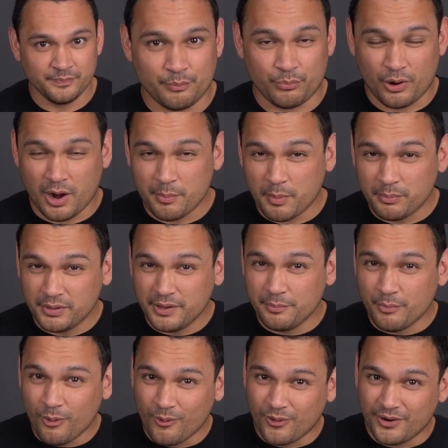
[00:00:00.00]
Probably
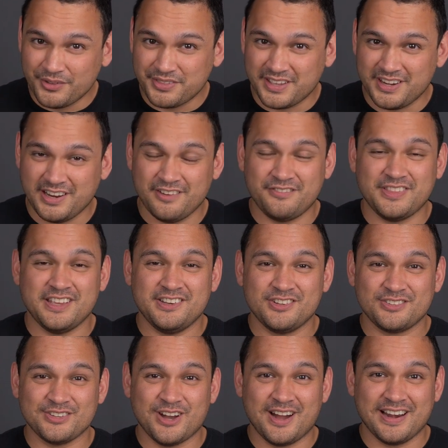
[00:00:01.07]
more than if they
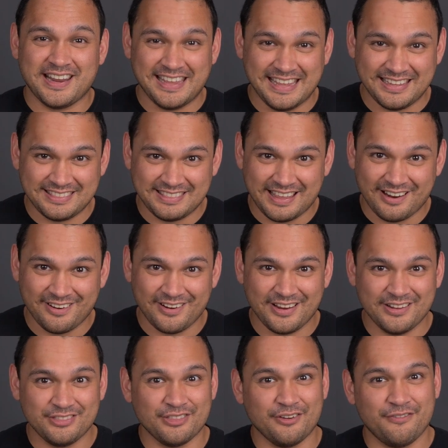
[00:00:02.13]
just got hit there
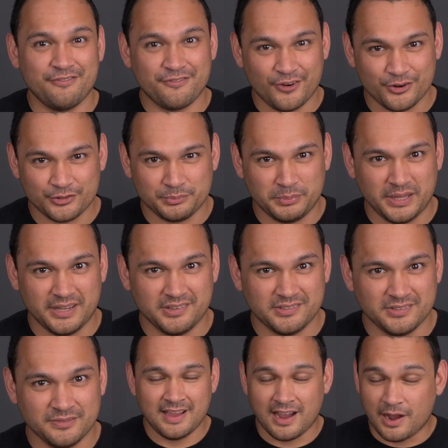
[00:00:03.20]
in the first
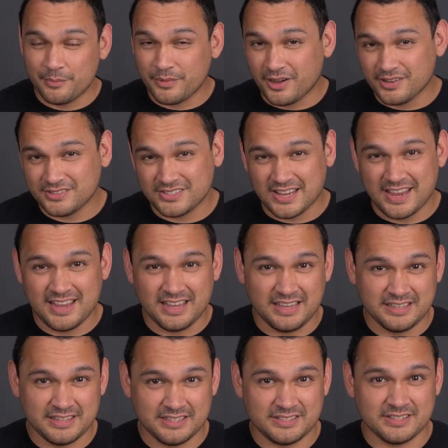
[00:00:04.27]
place. I'm not
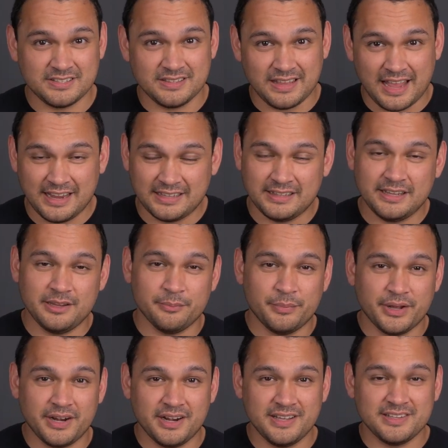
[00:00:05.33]
saying this is likely,
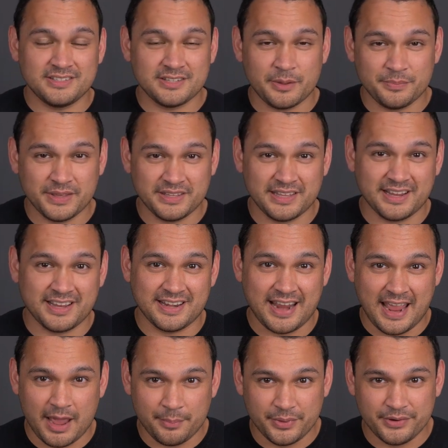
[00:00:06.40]
but it is something that can
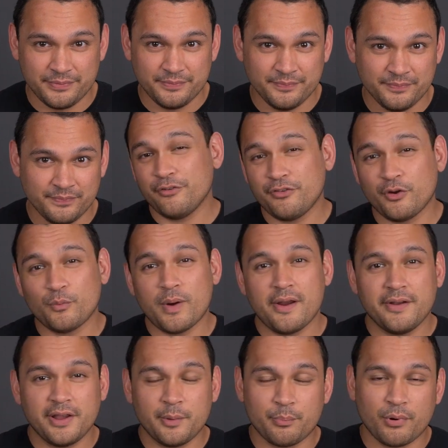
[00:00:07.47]
happen. If you're
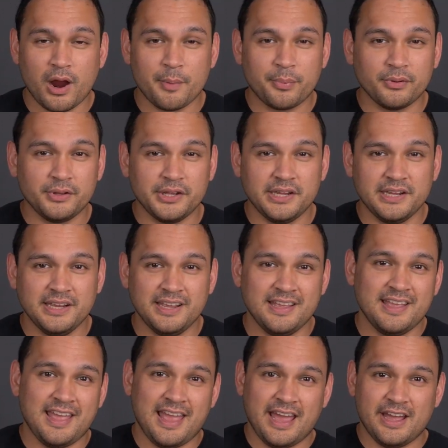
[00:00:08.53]
wearing it properly
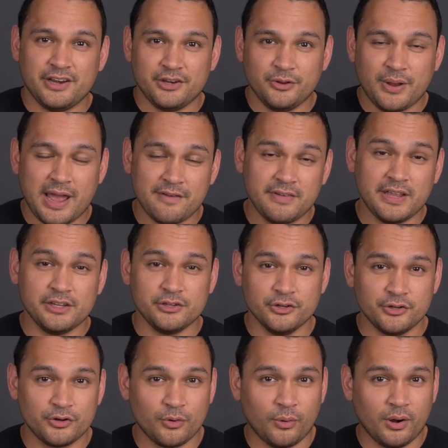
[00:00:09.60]
and you have a
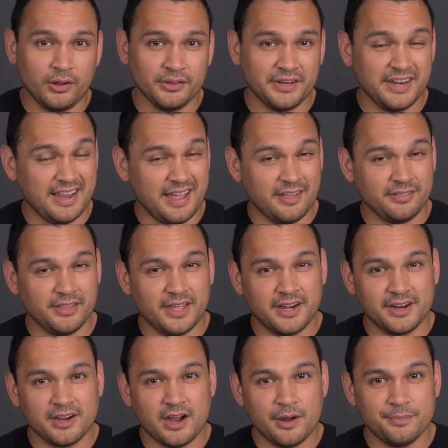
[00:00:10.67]
good quality
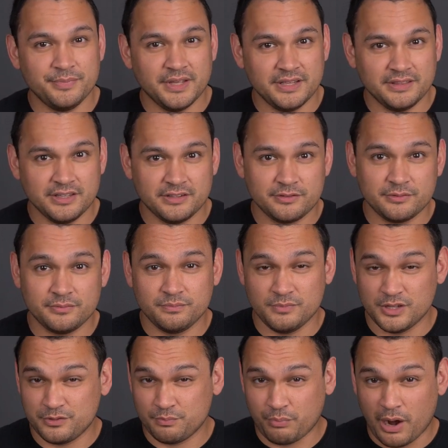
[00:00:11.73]
athletic cup, then this
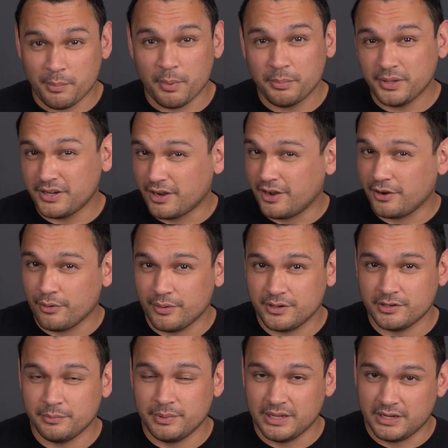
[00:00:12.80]
is probably not
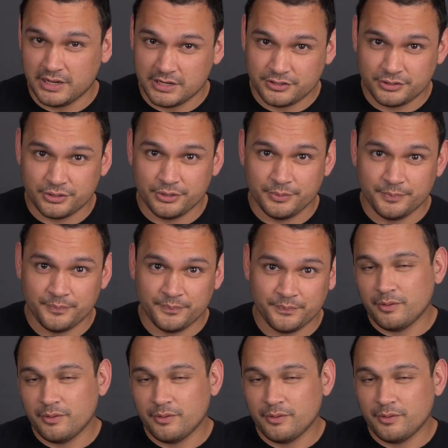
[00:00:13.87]
going to be an issue.